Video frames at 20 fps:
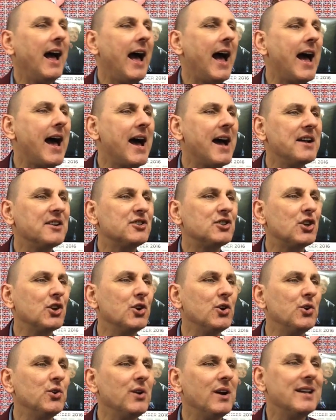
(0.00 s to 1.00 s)
uh,
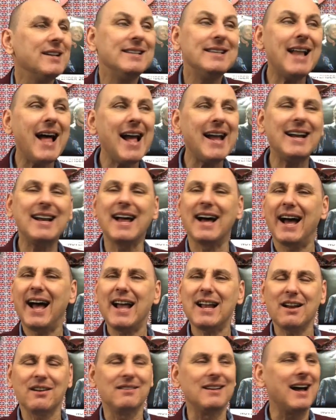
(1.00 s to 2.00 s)
to Layla.
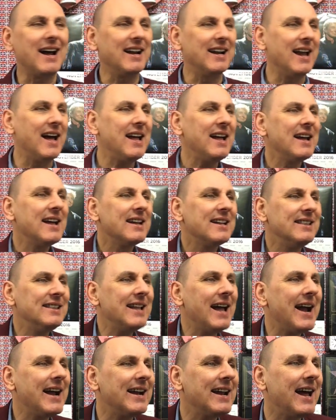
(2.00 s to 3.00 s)
Hello, Layla.
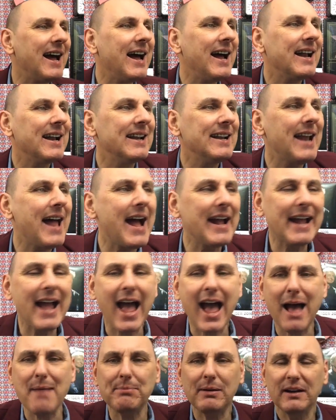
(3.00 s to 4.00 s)
Layla
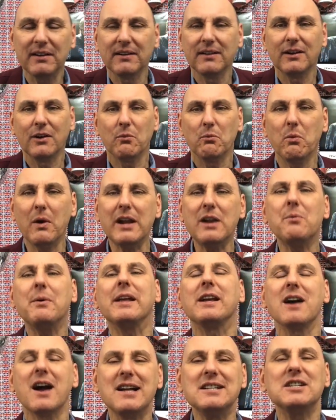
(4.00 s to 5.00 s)
Lagab. When are
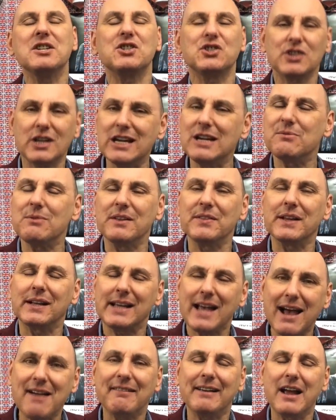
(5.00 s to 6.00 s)
we going to see you at the
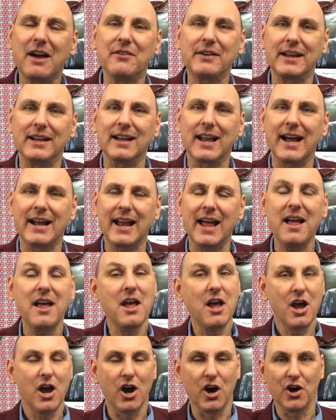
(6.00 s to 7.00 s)
karaoke, Layla?
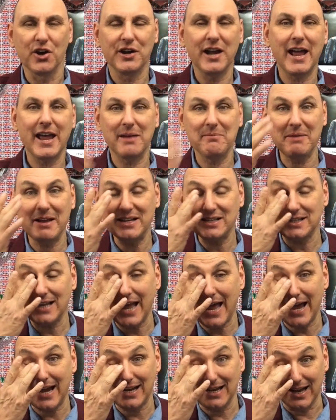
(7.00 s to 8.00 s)
Her name is
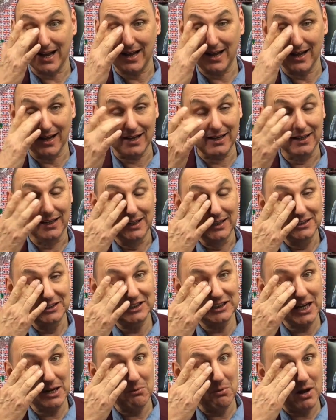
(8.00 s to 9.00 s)
Layla.
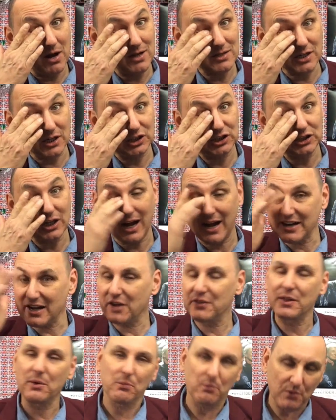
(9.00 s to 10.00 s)
She was a shot. I
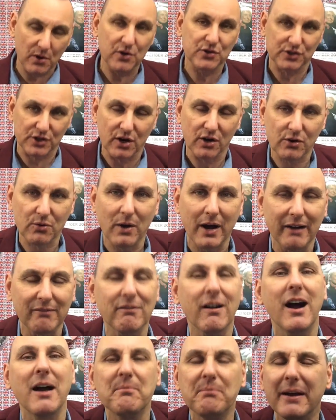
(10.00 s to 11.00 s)
know the words are not quite
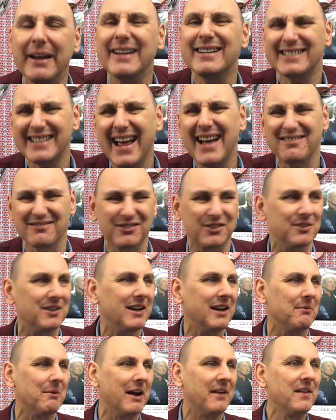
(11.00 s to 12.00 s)
right, but it sounds good
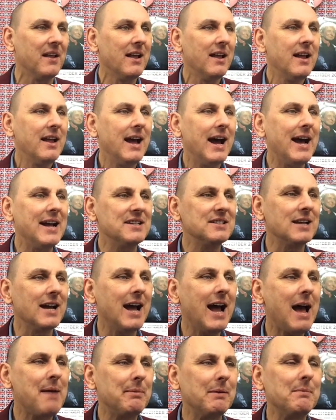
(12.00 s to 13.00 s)
anyway. And
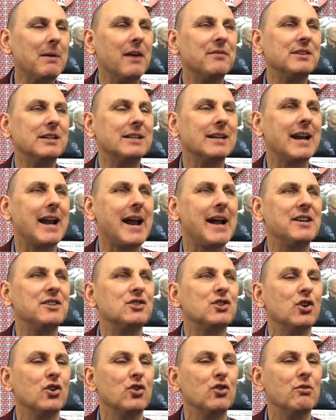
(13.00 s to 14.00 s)
uh, happy birthday today
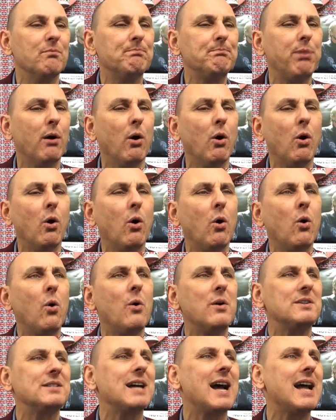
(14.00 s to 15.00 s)
to
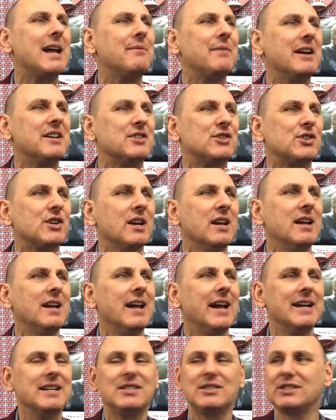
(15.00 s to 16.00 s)
Paul Davies.
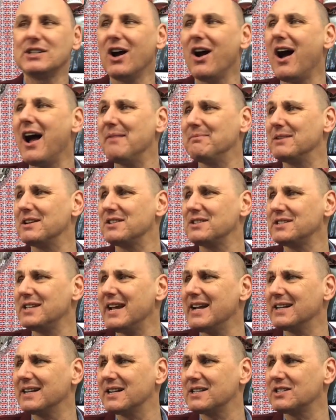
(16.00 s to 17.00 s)
It's time to
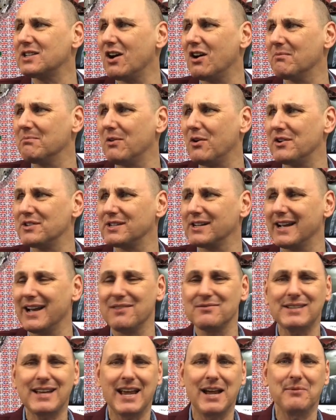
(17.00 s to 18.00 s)
sing the song, boys and
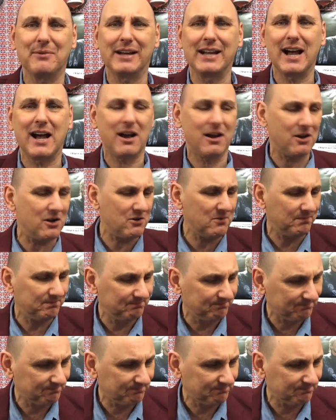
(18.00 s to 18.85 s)
girls. Here we go.